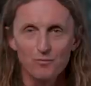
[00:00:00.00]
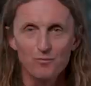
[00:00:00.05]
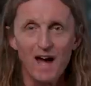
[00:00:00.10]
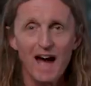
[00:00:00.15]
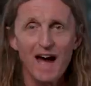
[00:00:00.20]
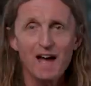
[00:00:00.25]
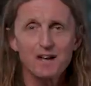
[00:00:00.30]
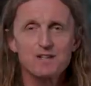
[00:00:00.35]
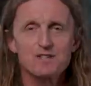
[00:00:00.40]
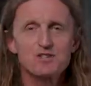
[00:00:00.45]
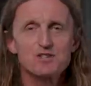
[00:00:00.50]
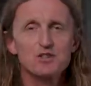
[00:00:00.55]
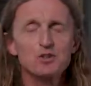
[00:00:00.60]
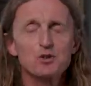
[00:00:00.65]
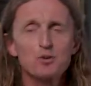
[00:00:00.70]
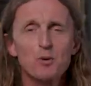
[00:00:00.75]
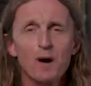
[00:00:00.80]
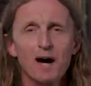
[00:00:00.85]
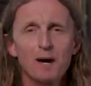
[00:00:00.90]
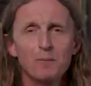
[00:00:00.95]
That is the
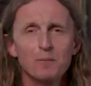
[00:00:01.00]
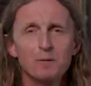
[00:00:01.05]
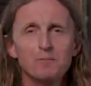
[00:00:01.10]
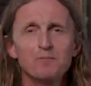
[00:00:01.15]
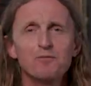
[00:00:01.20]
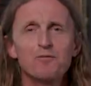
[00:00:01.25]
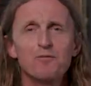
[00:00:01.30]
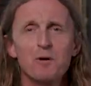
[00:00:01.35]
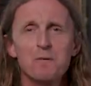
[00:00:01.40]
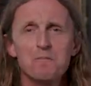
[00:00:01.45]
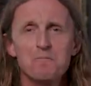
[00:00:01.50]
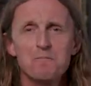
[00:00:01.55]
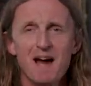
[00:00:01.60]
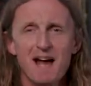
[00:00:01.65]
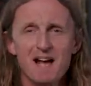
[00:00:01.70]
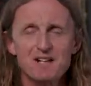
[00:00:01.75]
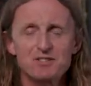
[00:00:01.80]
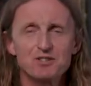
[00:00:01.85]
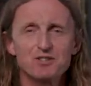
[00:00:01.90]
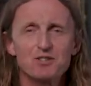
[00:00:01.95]
new album from
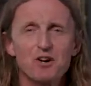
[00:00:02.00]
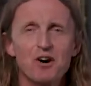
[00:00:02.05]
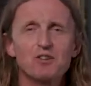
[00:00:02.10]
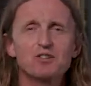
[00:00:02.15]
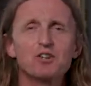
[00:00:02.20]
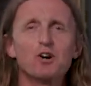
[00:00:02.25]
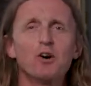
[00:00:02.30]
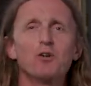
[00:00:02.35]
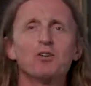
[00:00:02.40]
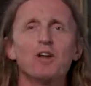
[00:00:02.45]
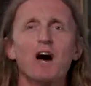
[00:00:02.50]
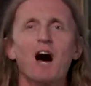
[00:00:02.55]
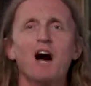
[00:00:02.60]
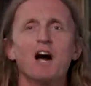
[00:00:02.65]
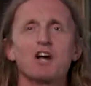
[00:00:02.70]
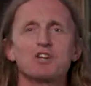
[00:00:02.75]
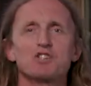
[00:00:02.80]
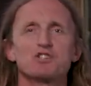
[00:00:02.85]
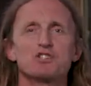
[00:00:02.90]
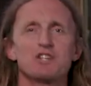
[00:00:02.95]
Mastodon called
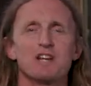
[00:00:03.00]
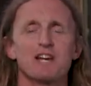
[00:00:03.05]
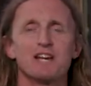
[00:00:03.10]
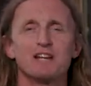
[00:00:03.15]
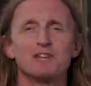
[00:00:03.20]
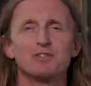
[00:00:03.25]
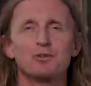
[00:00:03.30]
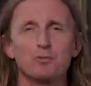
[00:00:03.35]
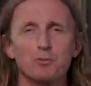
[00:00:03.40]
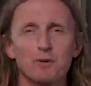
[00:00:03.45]
Hushed and